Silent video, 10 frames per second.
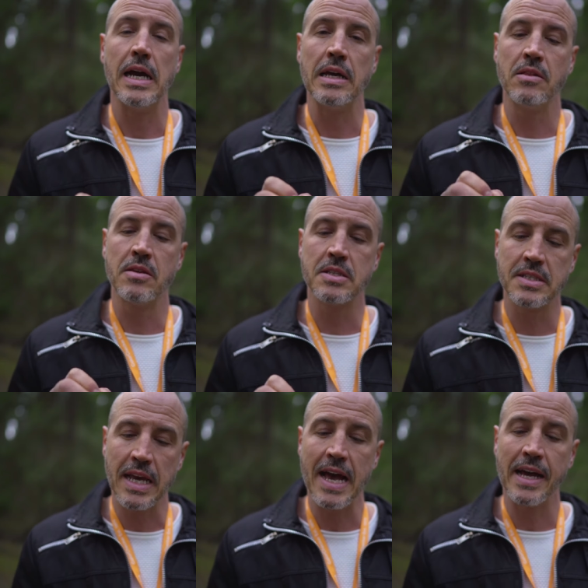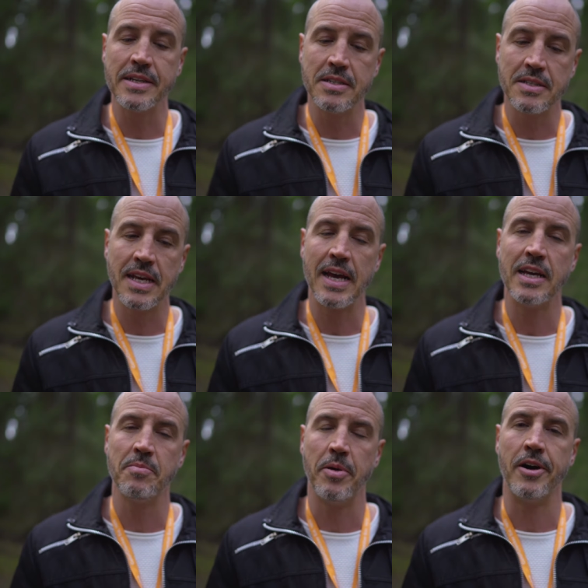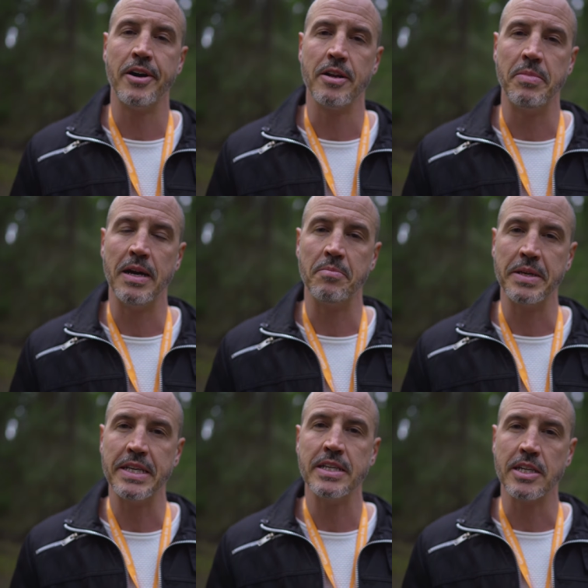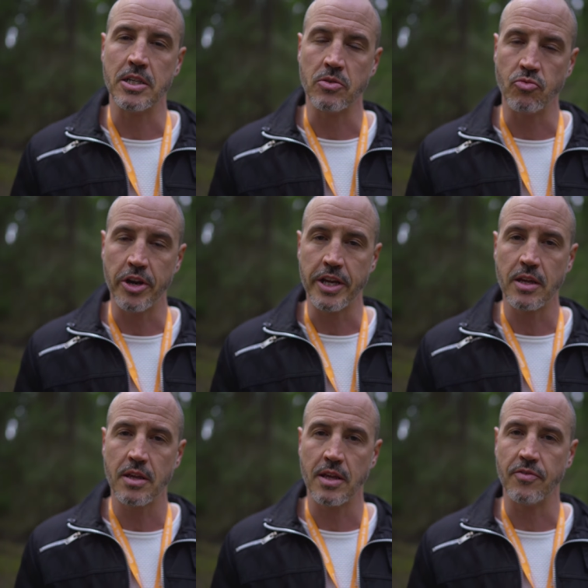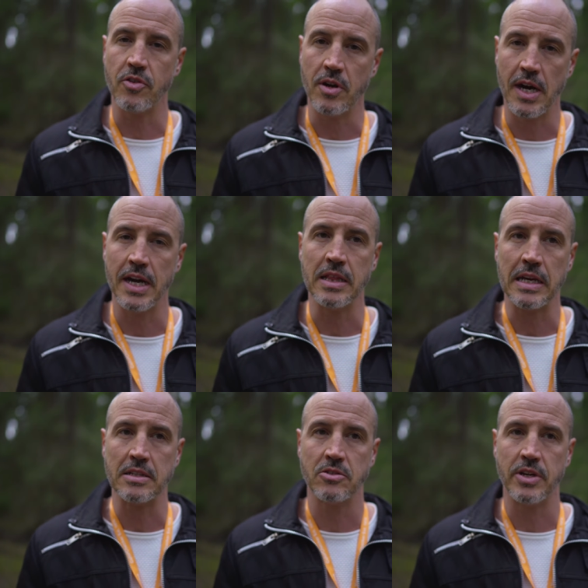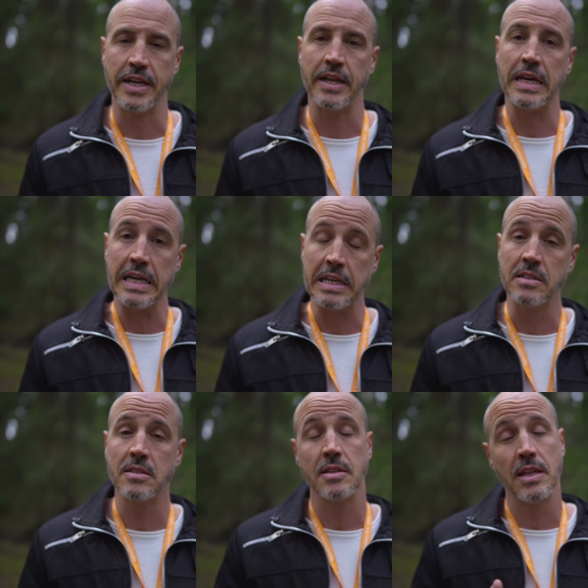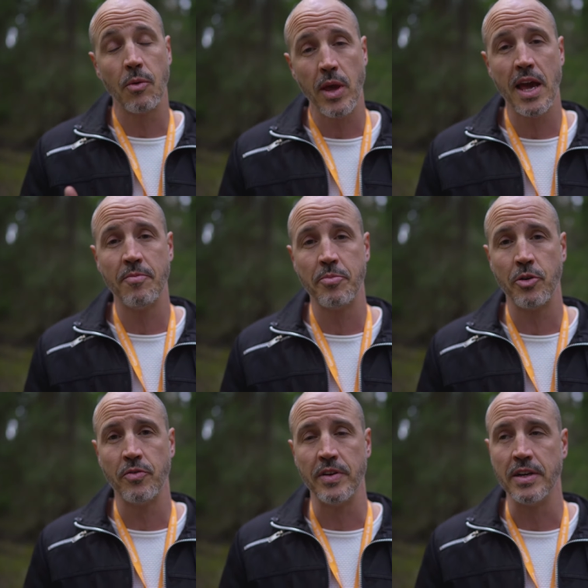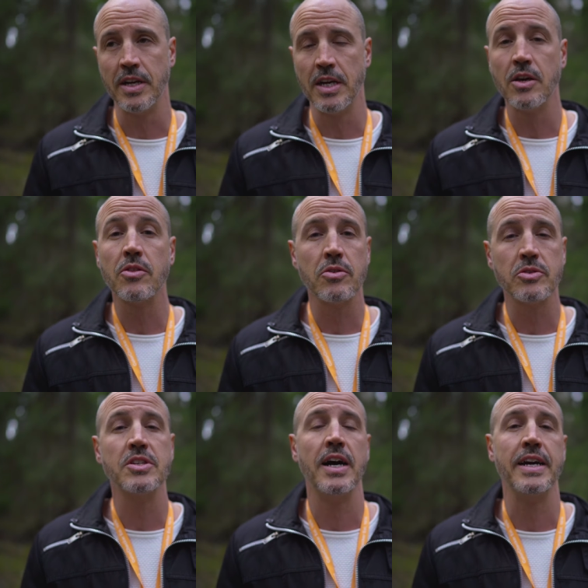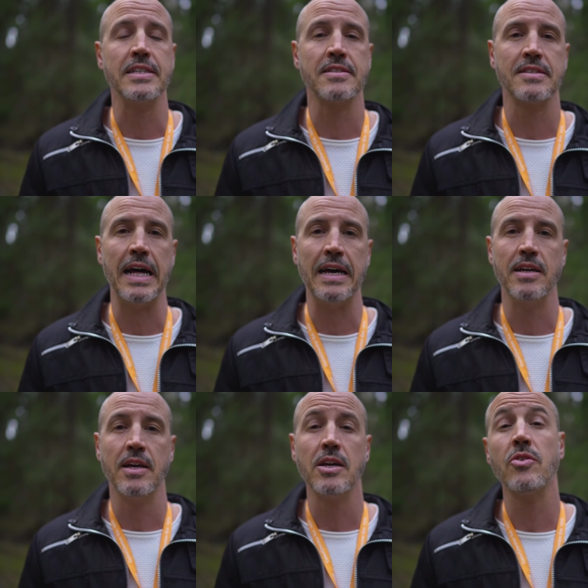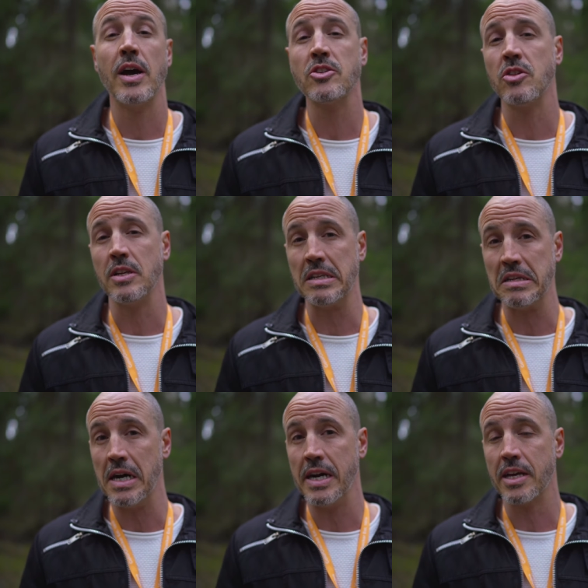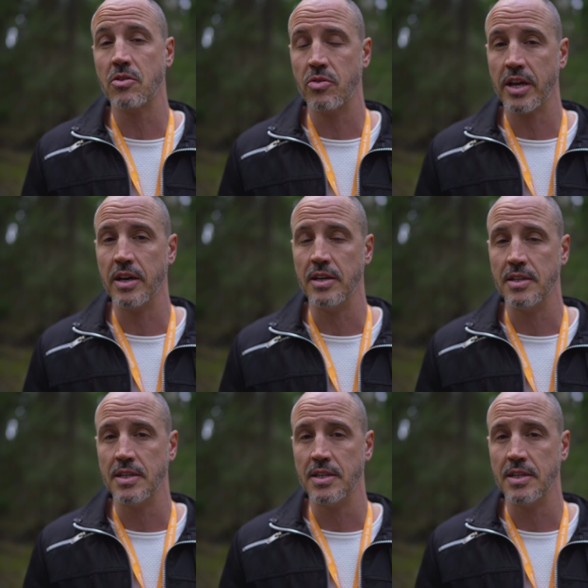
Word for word: And the sad, sad part about being a neurotic, if you're high in that trait, is that we have proven through science that you actually die quicker